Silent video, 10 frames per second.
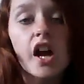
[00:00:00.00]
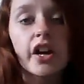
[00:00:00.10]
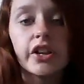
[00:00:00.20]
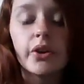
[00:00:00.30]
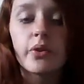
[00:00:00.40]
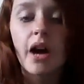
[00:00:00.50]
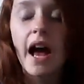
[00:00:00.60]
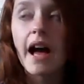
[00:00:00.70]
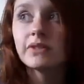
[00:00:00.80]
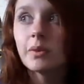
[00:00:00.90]
you
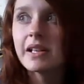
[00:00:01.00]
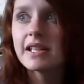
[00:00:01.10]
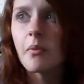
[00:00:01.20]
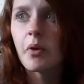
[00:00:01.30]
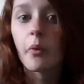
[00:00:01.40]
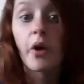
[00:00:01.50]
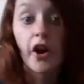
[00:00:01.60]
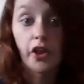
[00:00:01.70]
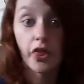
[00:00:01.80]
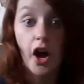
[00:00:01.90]
have to be somewhere where
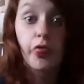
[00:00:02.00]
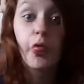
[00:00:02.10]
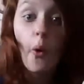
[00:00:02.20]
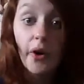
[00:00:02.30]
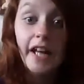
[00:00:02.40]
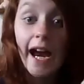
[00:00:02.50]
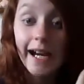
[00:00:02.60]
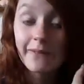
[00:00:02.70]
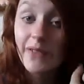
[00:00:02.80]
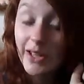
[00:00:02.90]
an
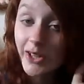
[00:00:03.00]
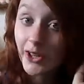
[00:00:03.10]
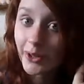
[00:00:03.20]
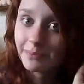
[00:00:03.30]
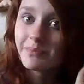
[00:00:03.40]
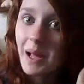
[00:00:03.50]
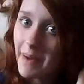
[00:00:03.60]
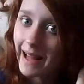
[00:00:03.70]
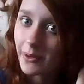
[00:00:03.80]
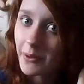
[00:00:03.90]
authoritative figure,
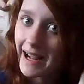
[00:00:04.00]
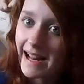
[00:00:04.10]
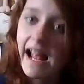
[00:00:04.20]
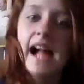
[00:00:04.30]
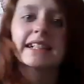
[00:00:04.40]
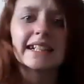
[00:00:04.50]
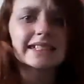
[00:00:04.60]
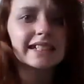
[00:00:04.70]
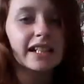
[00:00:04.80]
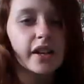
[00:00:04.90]
by the way, can
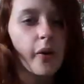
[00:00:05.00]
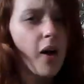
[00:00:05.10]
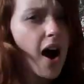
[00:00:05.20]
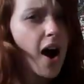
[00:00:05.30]
see you.